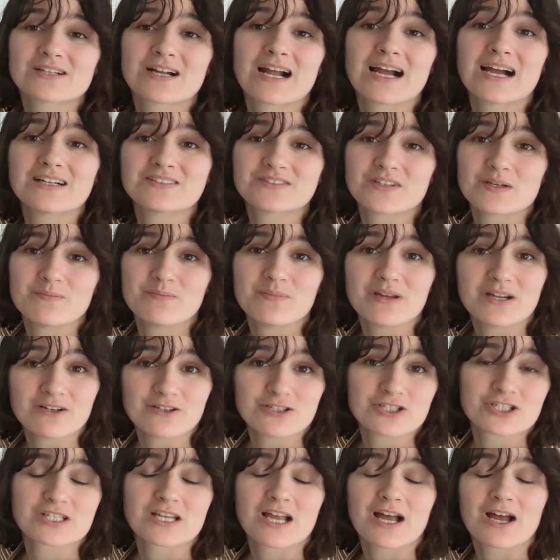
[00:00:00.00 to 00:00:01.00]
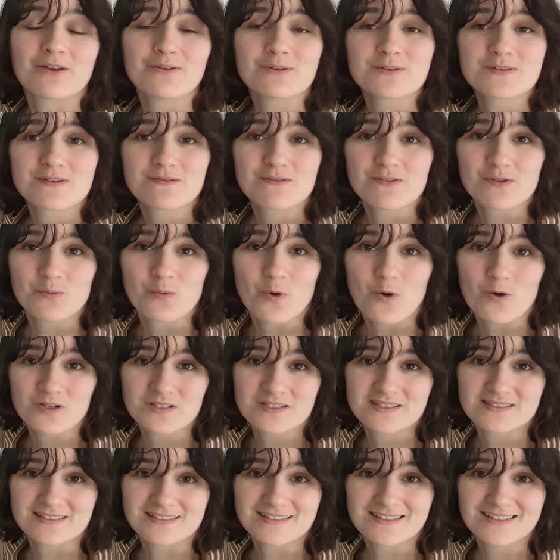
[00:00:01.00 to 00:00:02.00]
has emerged out of the
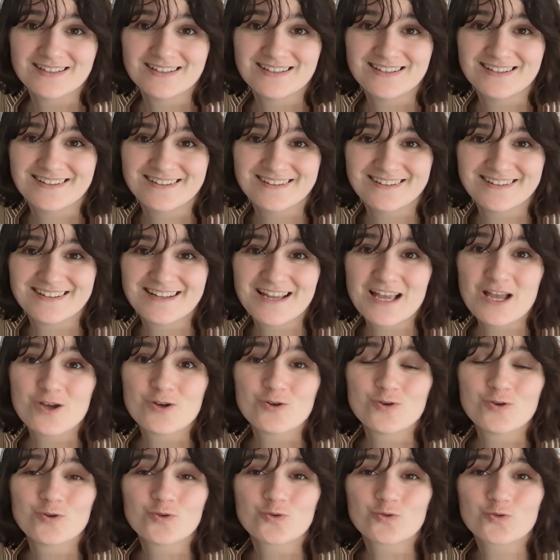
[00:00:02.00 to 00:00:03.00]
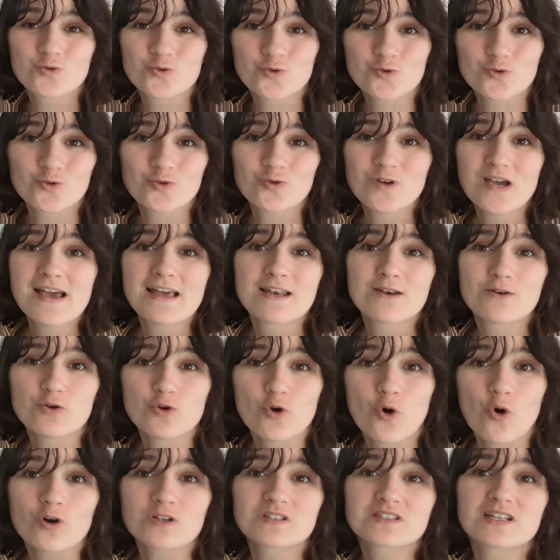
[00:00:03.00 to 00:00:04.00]
water, do
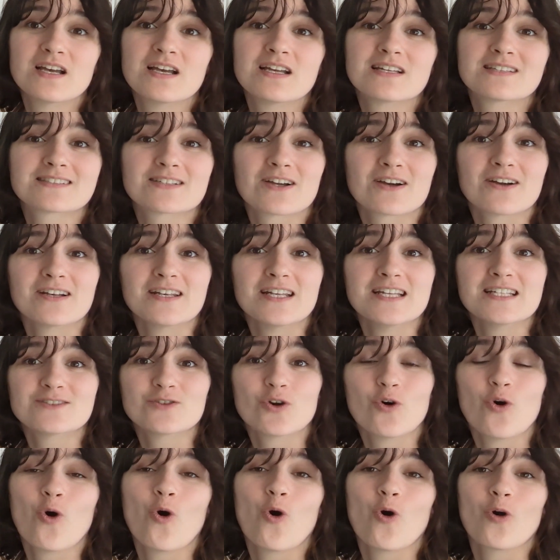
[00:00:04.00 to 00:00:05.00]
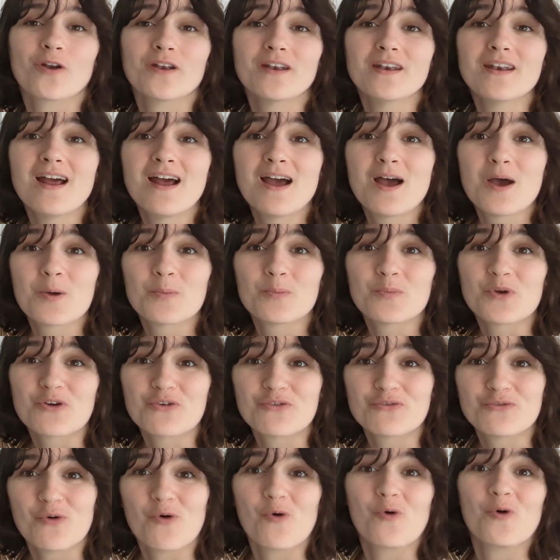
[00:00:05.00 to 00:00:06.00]
not turn it on
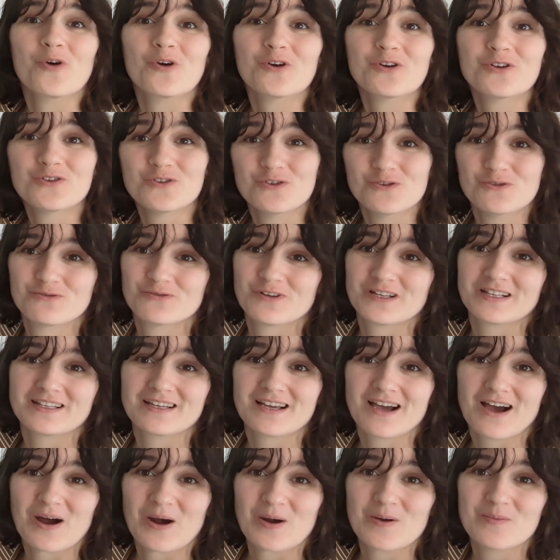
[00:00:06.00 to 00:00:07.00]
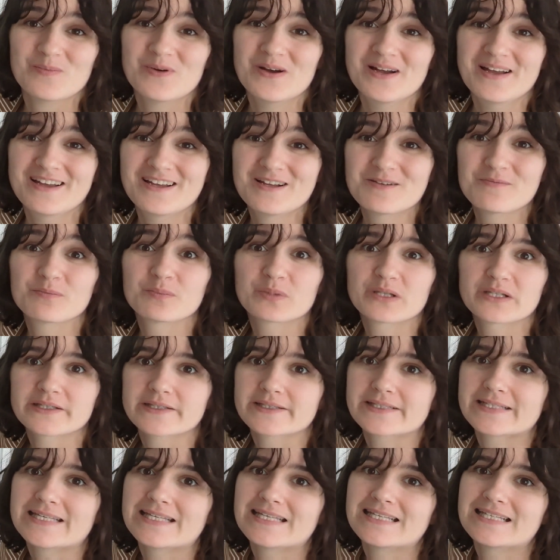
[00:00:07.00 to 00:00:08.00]
before you fill it up,
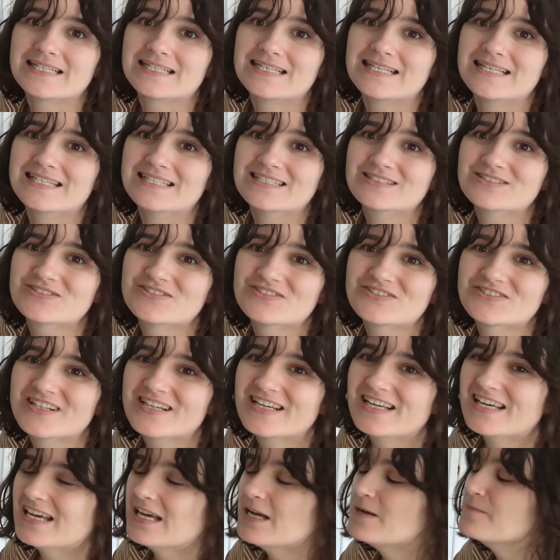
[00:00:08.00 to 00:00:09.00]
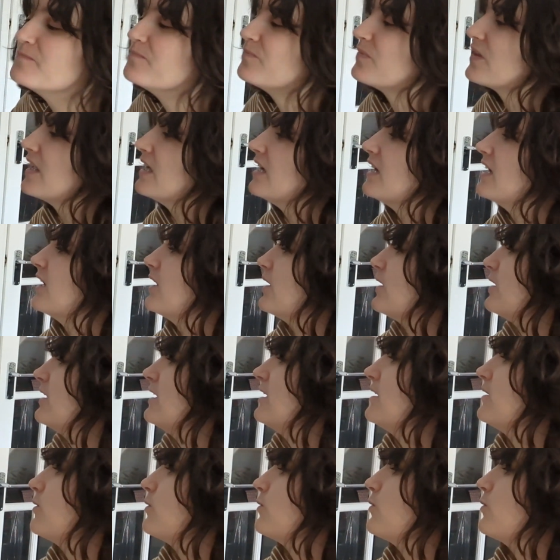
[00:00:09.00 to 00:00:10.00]
please.
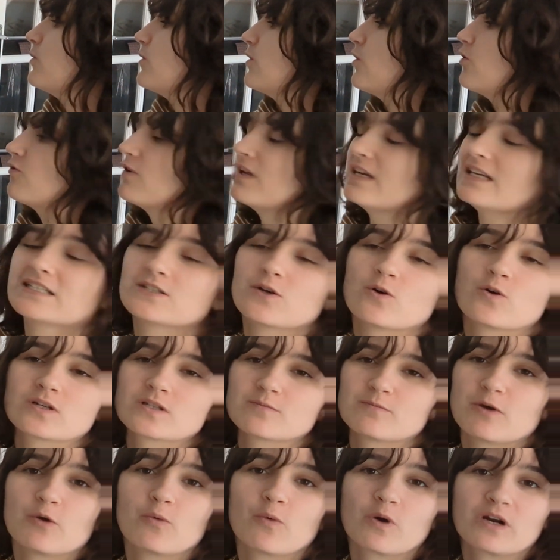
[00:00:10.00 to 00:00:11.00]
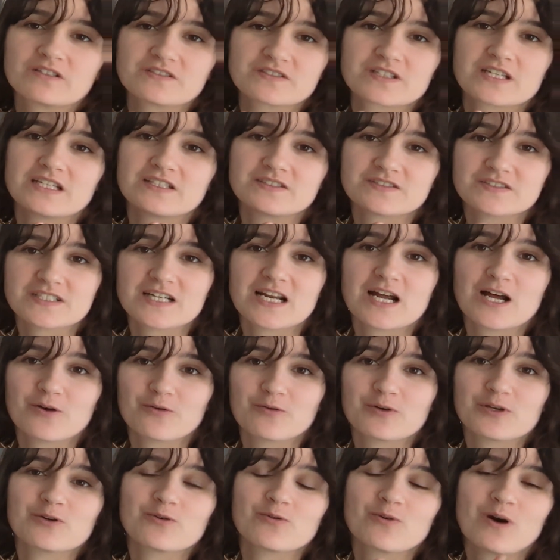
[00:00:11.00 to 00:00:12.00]
We already talked about worst case
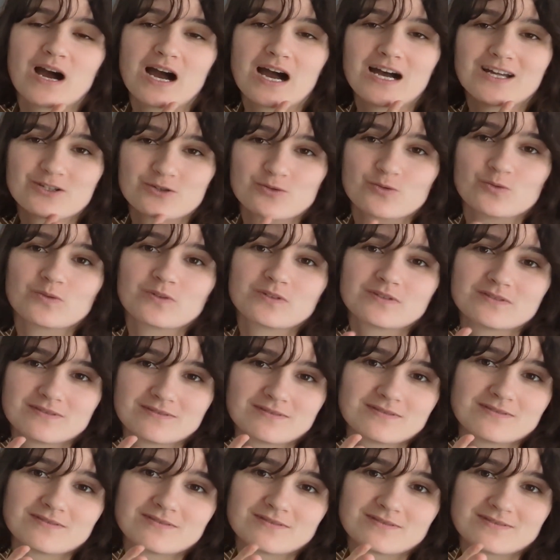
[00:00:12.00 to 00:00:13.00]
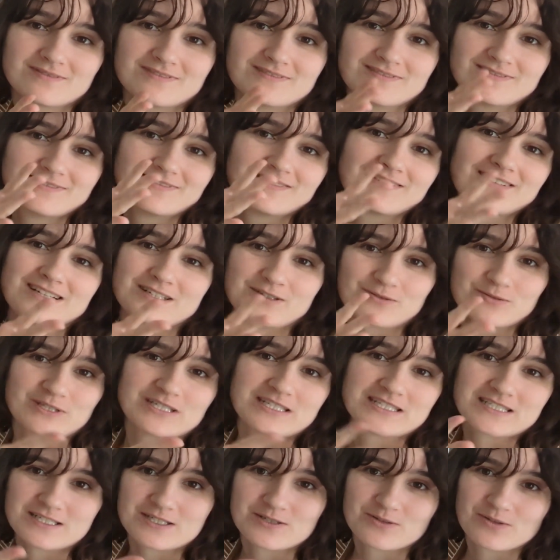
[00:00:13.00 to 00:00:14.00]
scenario. I don't
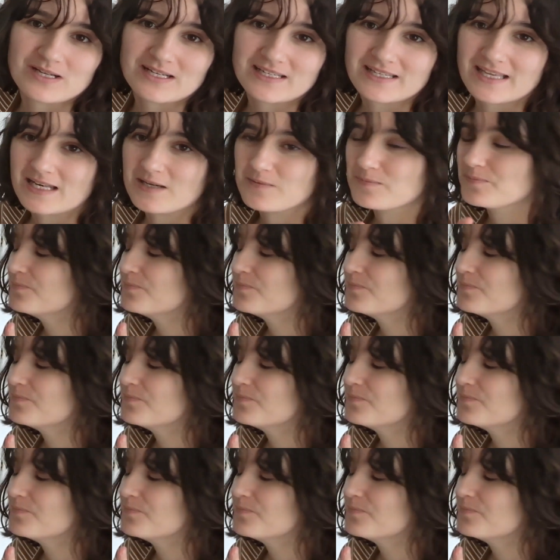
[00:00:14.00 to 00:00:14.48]
need to do it again.